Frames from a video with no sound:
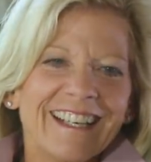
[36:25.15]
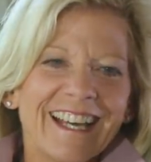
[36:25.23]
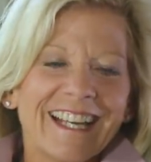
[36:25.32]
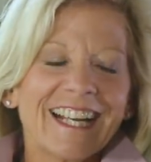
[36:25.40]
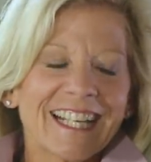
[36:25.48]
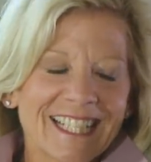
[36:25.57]

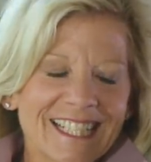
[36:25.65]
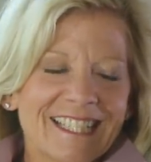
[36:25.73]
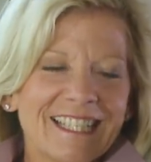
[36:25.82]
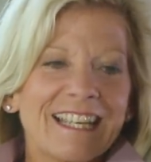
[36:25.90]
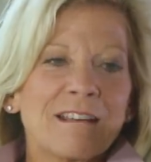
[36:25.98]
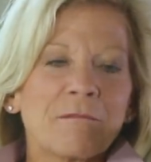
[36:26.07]
And I can
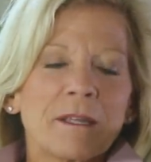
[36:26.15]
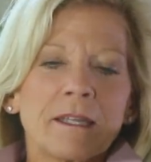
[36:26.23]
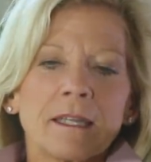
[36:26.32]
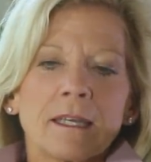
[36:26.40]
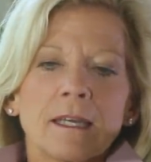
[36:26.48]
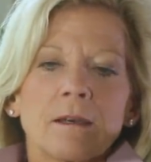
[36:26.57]
see when
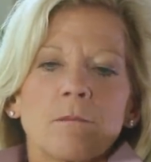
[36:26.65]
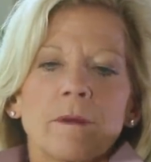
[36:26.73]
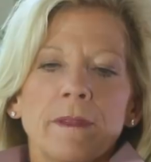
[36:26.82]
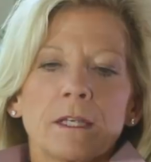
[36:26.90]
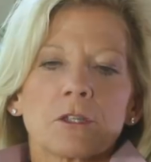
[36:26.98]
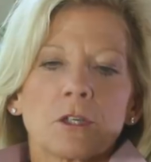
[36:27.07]

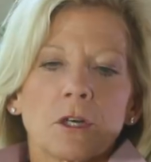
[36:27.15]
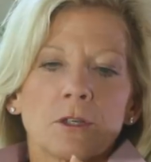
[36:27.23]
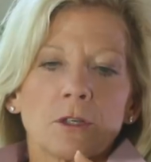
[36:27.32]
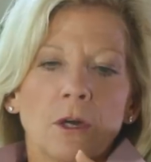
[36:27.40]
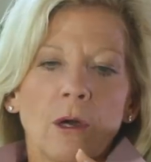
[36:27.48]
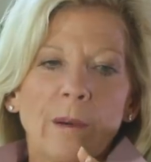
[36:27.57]
they start
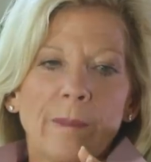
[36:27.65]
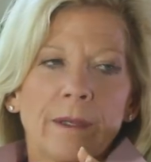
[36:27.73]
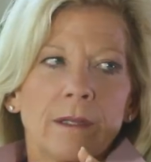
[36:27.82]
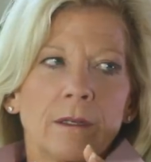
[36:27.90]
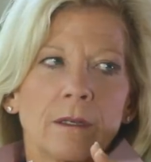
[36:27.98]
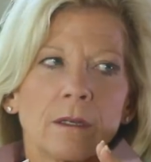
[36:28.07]
to open.